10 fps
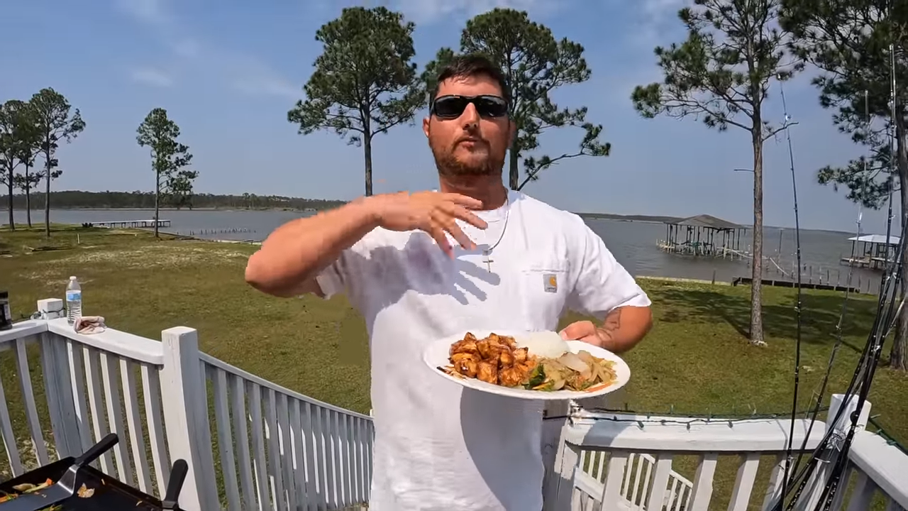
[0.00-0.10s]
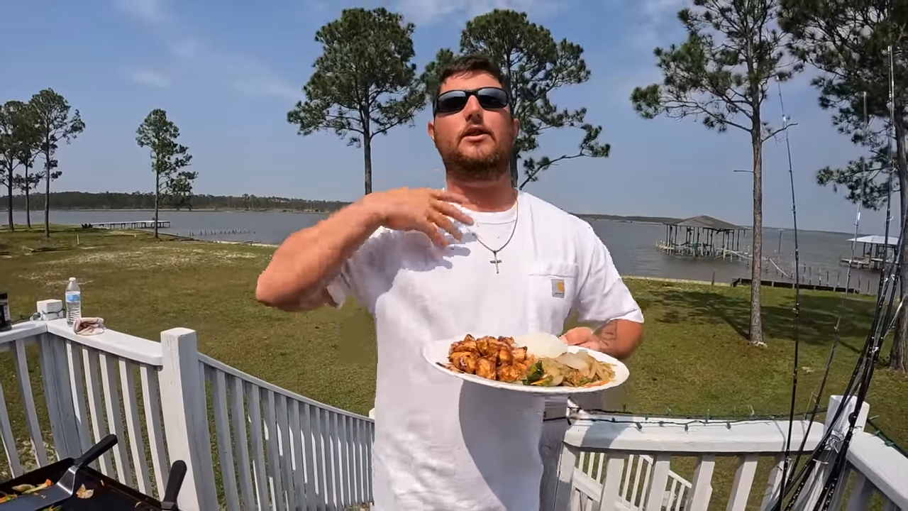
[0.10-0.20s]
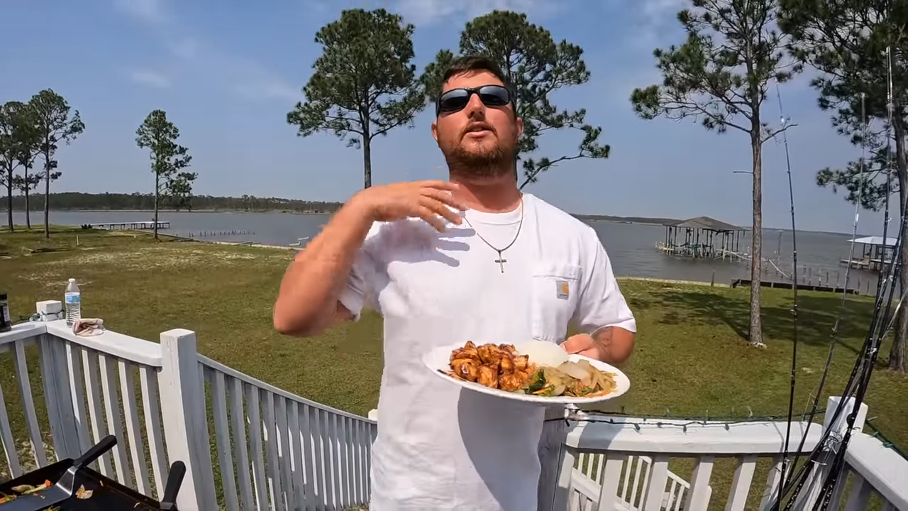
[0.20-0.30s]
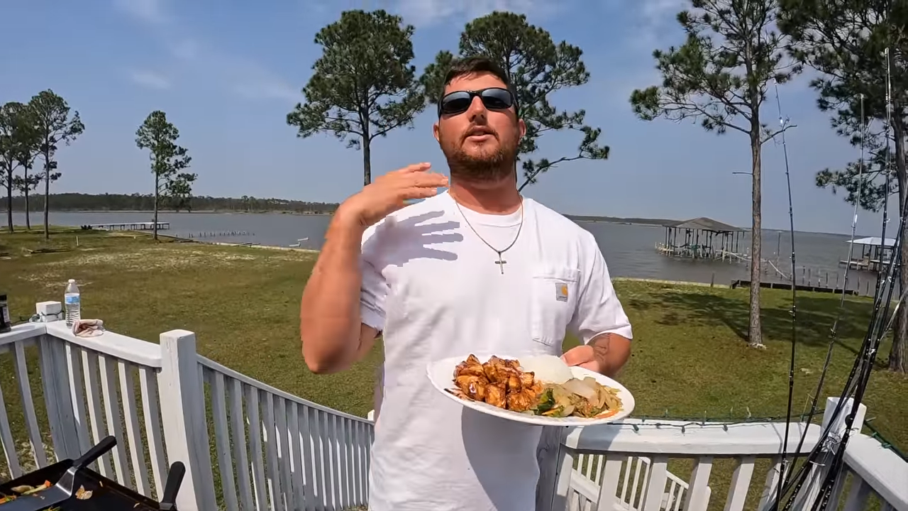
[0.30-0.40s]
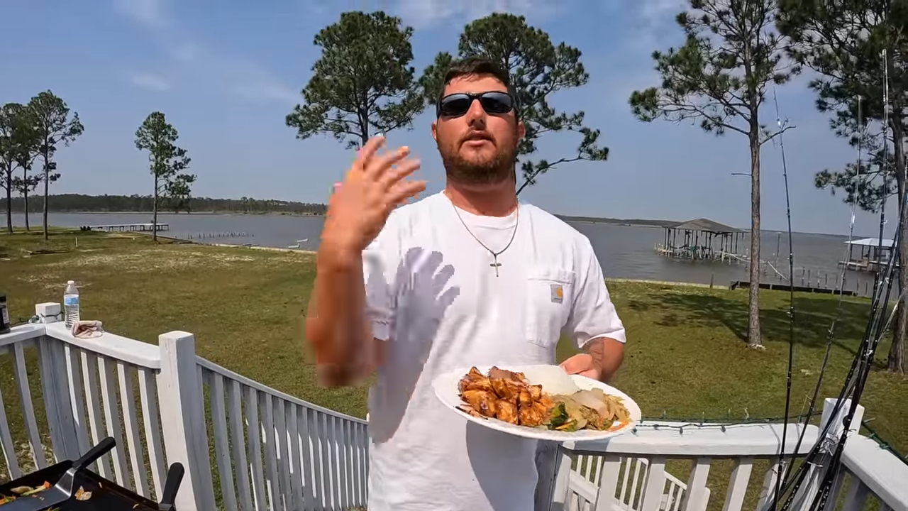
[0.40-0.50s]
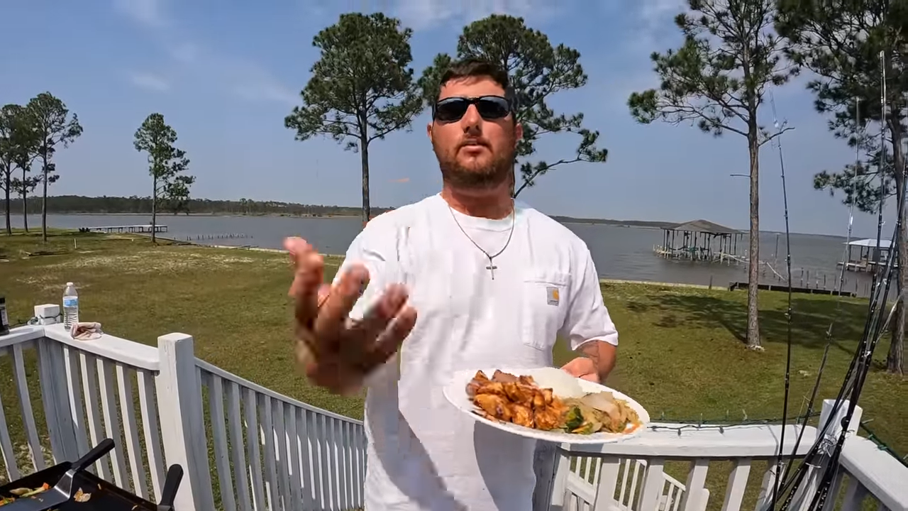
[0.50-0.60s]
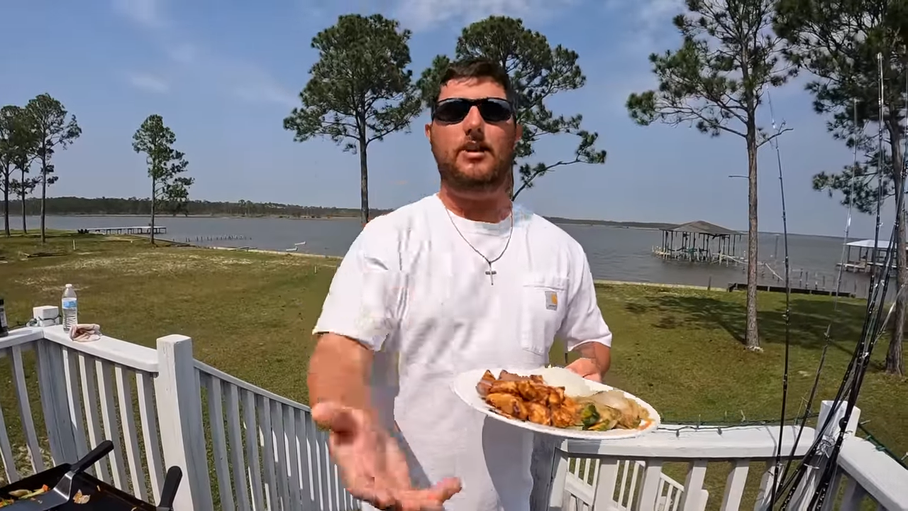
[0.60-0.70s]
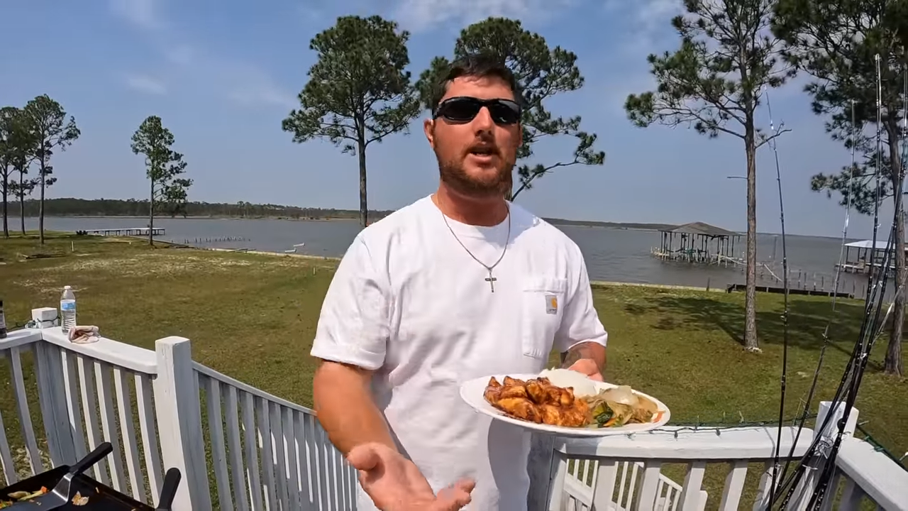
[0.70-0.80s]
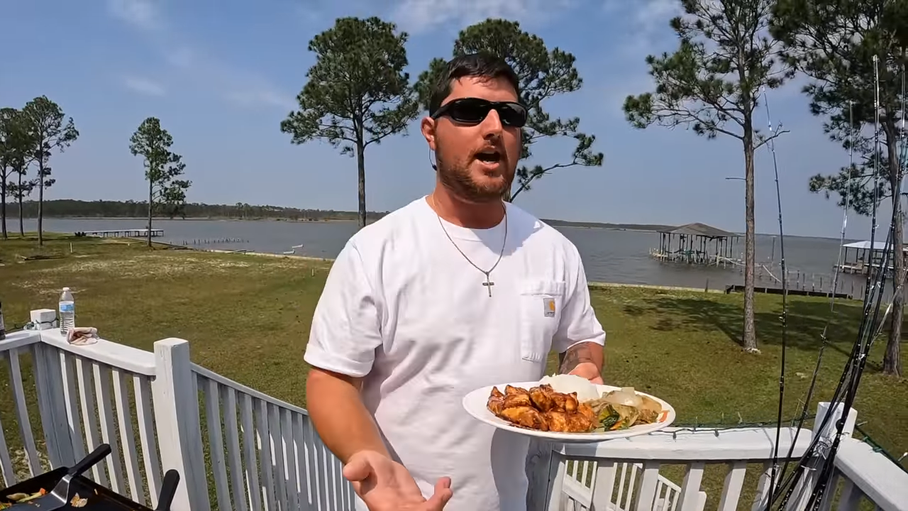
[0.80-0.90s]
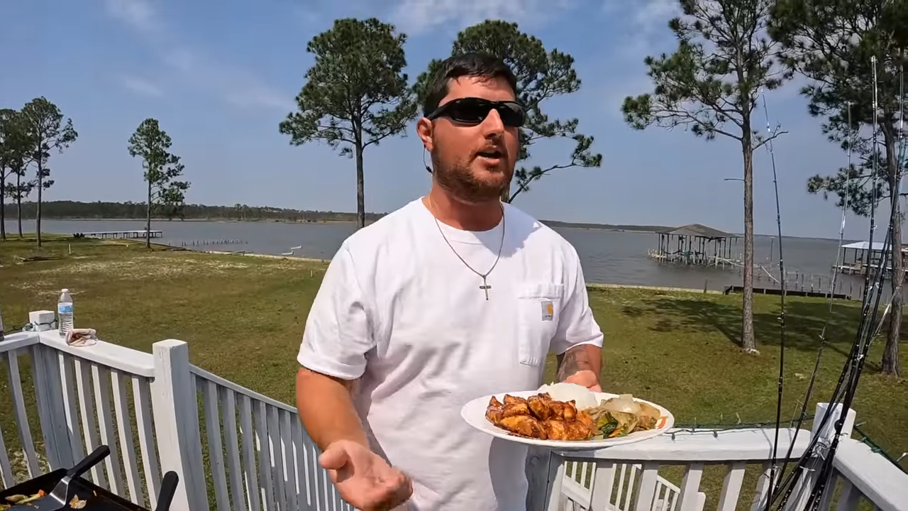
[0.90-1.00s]
feel
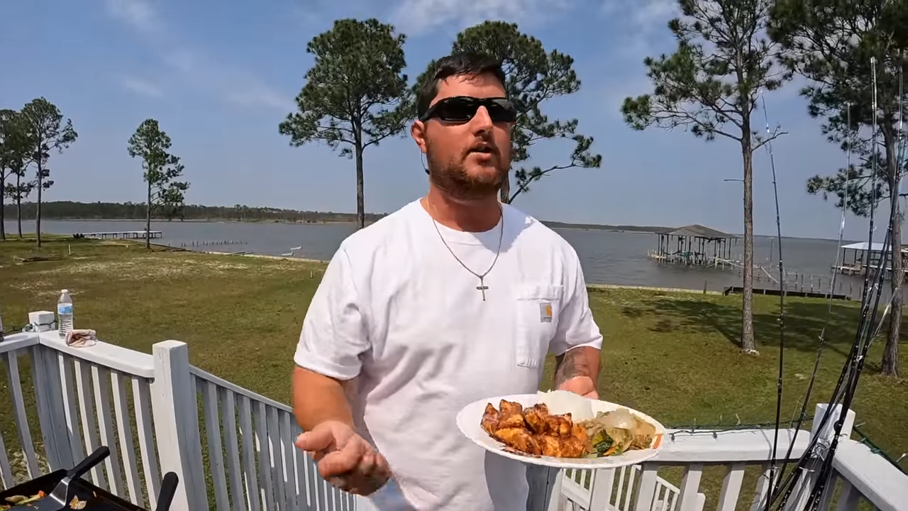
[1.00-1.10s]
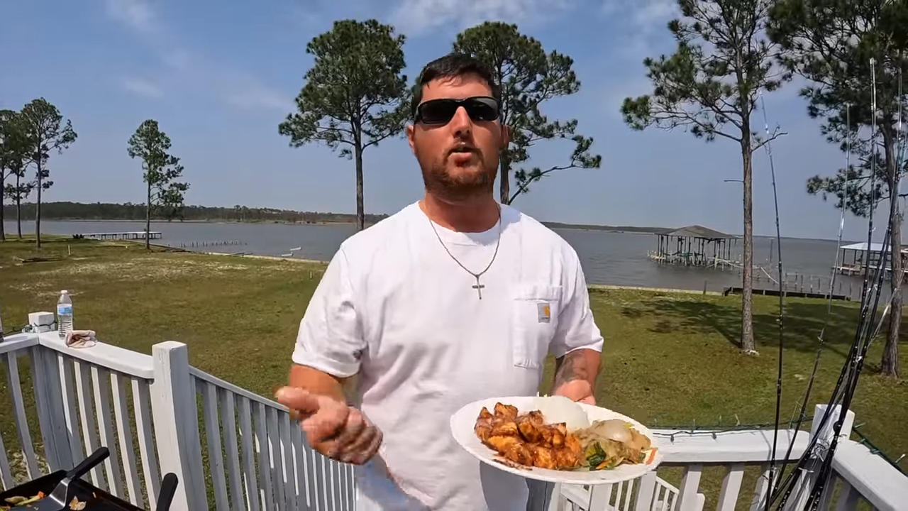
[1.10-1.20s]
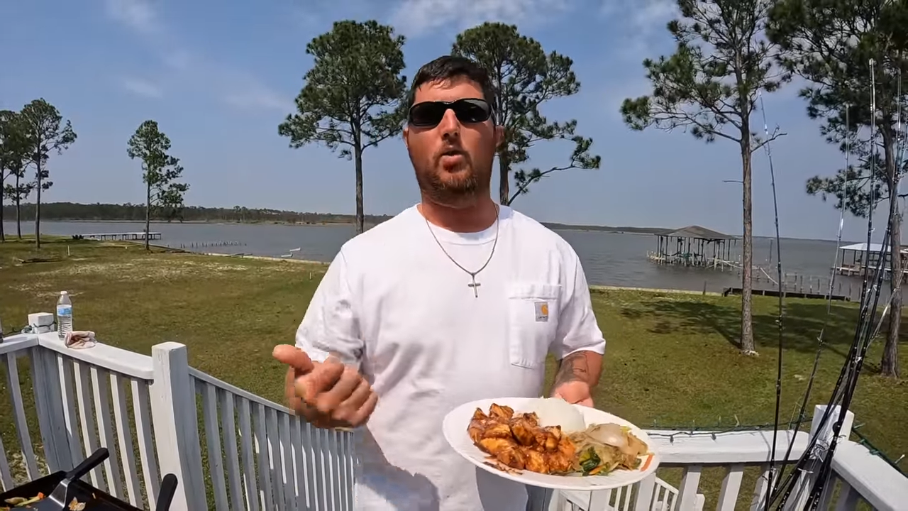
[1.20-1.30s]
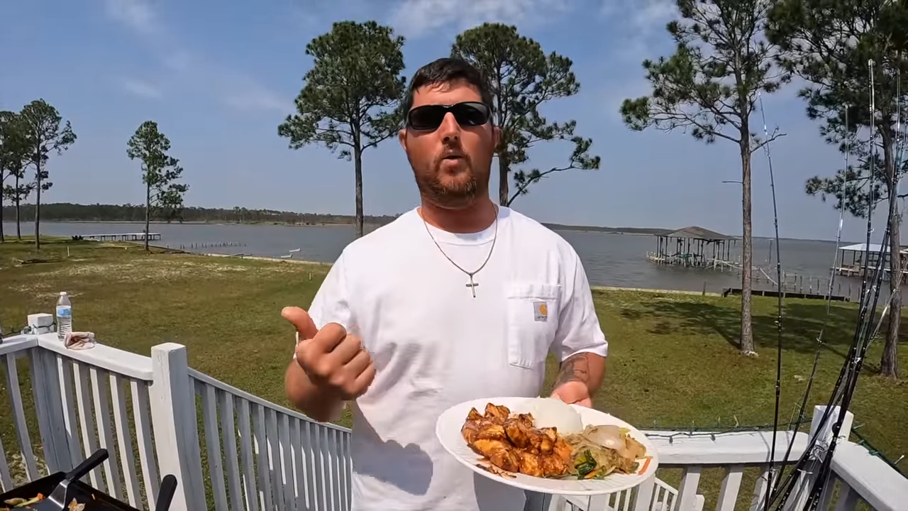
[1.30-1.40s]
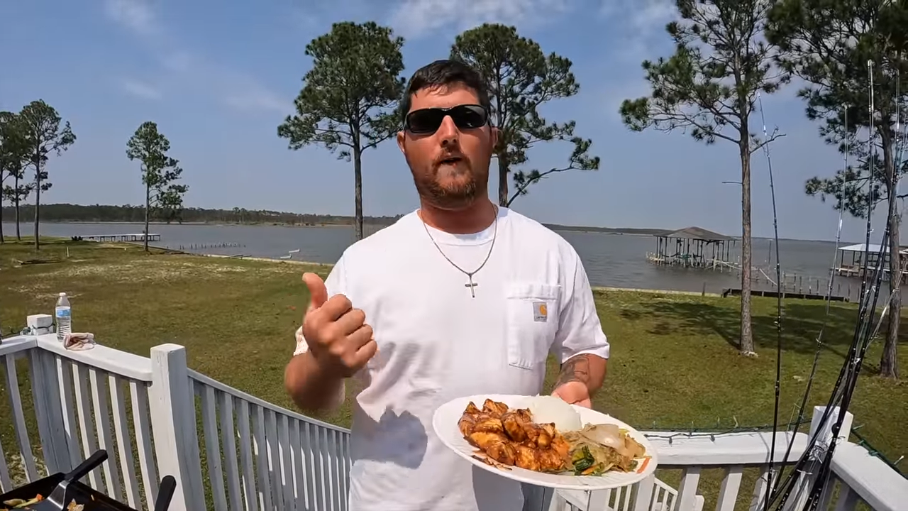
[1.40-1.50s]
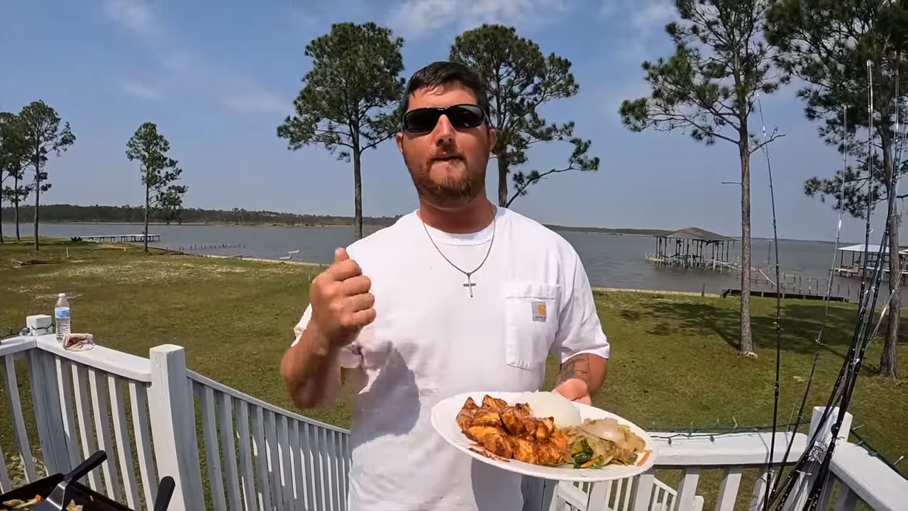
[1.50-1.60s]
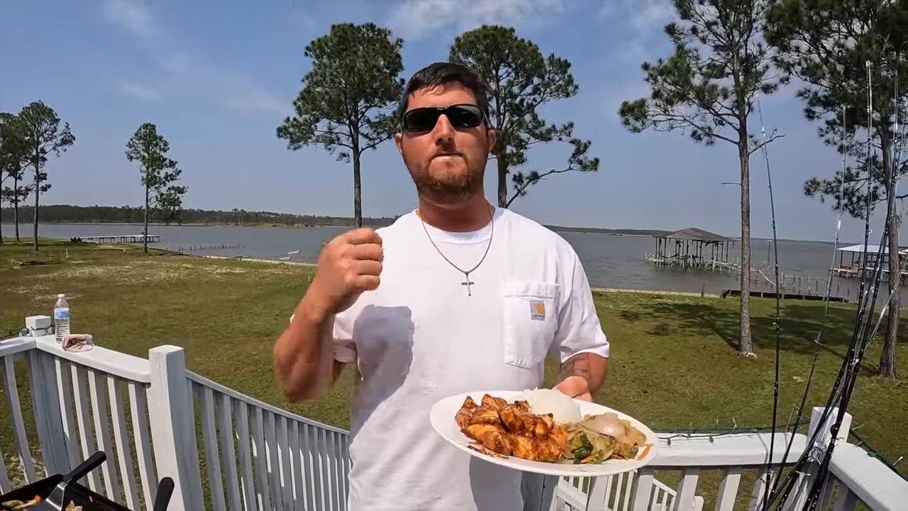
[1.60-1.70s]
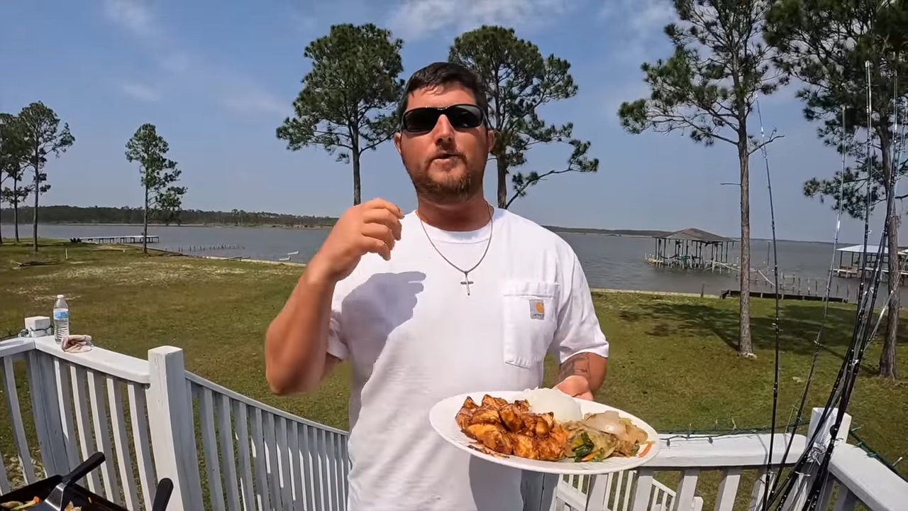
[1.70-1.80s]
intimidated or